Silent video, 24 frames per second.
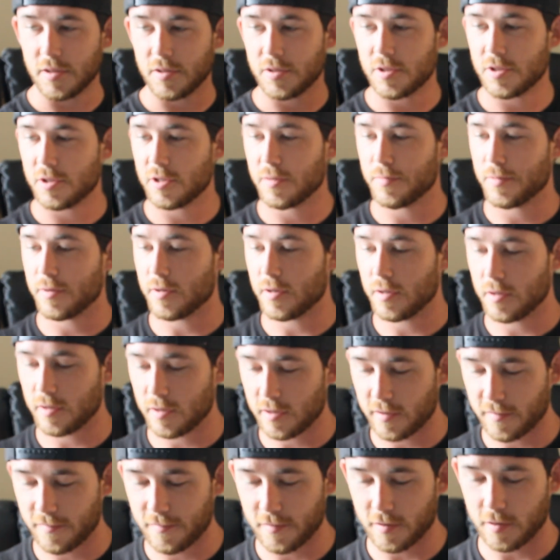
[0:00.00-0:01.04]
gonna strip it all
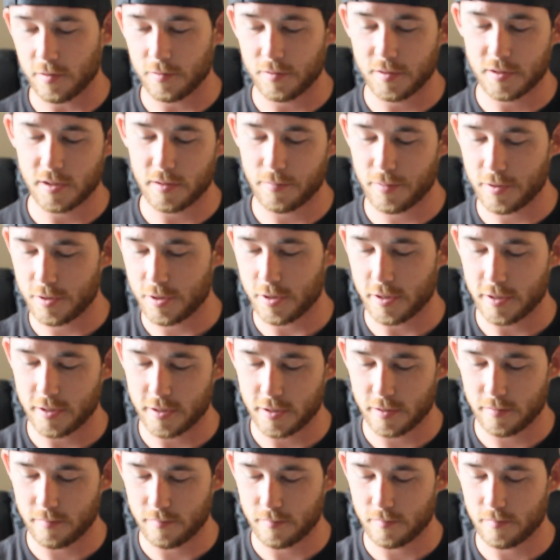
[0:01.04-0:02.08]
off. You're gonna loosen up your
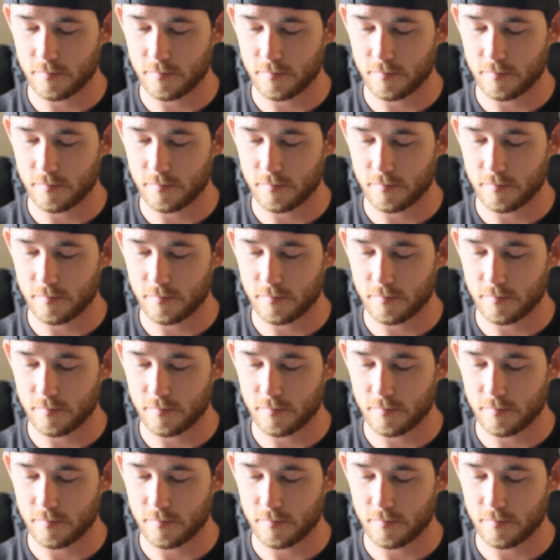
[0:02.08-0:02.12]
drag.